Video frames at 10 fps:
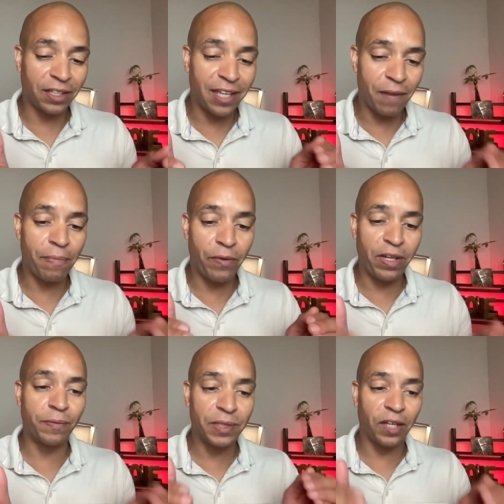Ken Berry
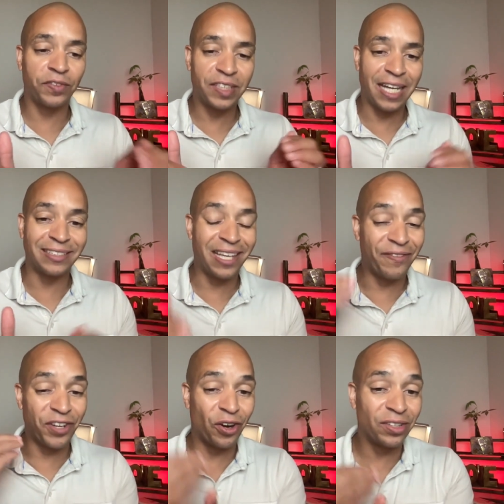himself says,
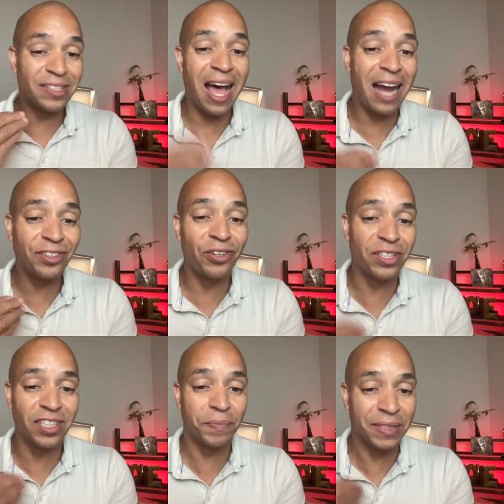if your doctor
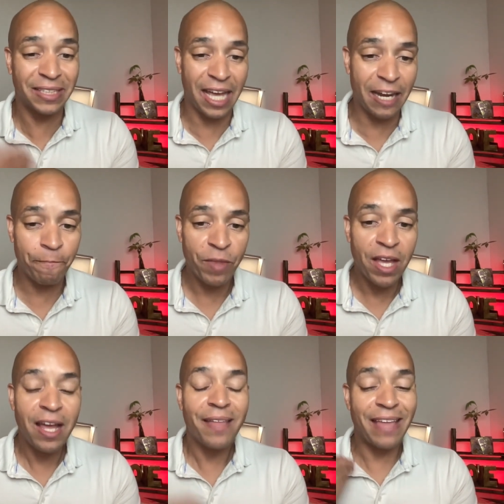is upset
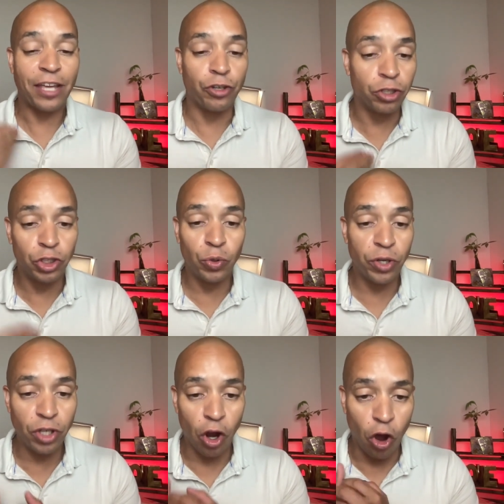that you're
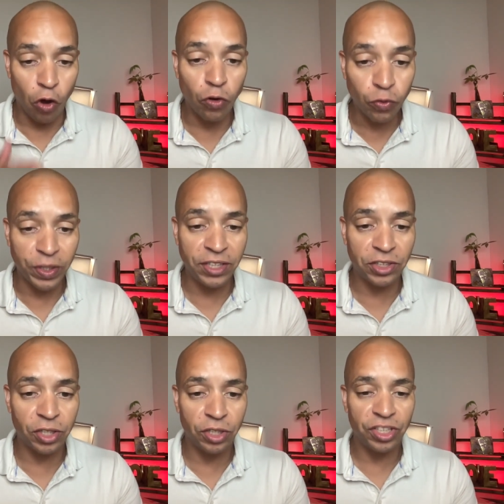doing your own
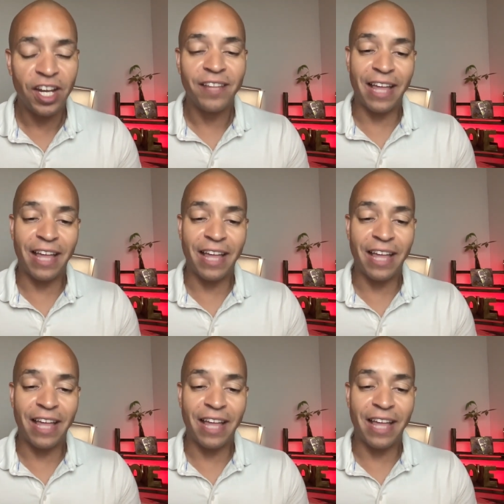research,